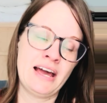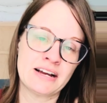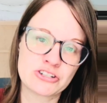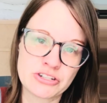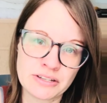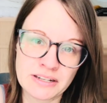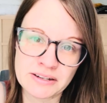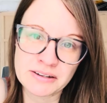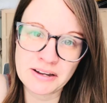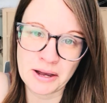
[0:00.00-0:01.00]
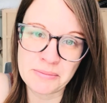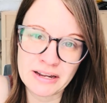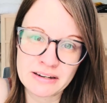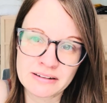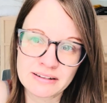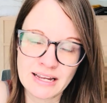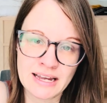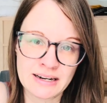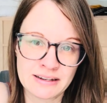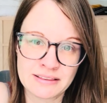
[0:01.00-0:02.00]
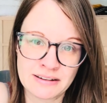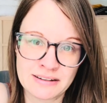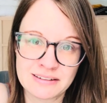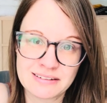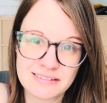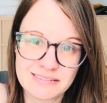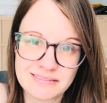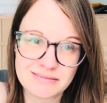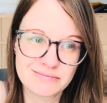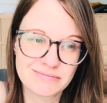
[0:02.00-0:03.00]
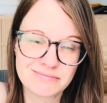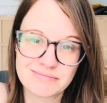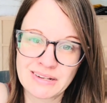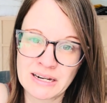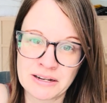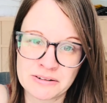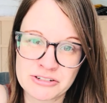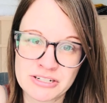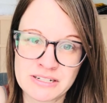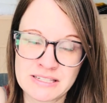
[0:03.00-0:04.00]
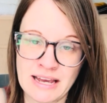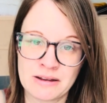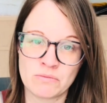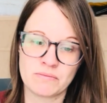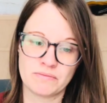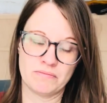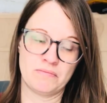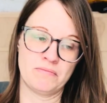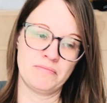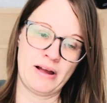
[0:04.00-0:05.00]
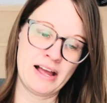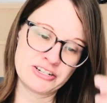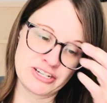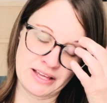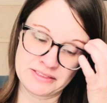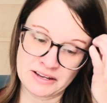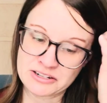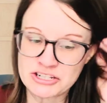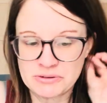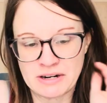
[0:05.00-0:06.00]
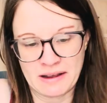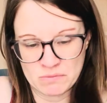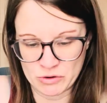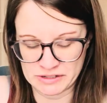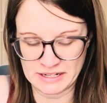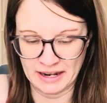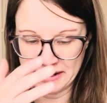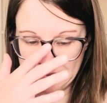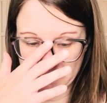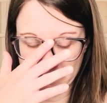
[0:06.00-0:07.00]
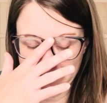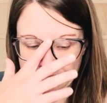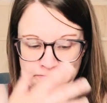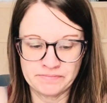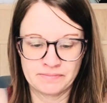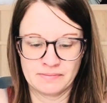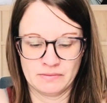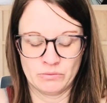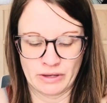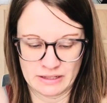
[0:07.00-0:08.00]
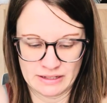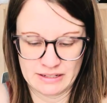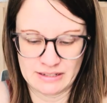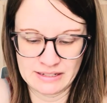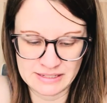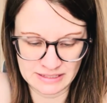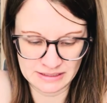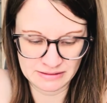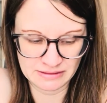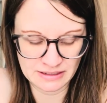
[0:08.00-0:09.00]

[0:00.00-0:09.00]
actually coming, and I thought, she just had, I thought she would have more time, but it did